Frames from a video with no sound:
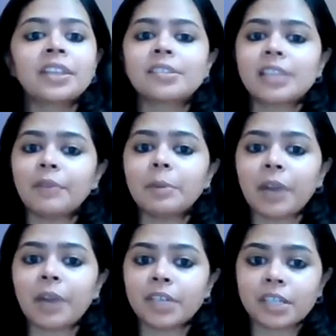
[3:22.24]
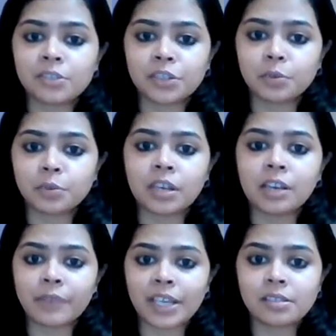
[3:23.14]
7 private institutional
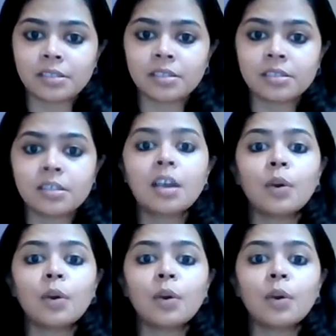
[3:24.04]
investors,